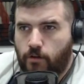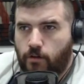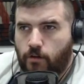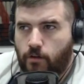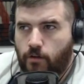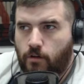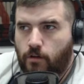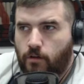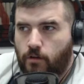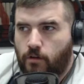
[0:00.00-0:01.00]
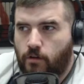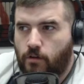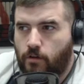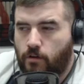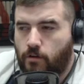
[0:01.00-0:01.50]

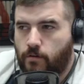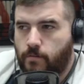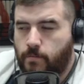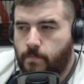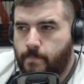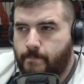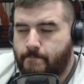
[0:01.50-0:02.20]
Nothing is said.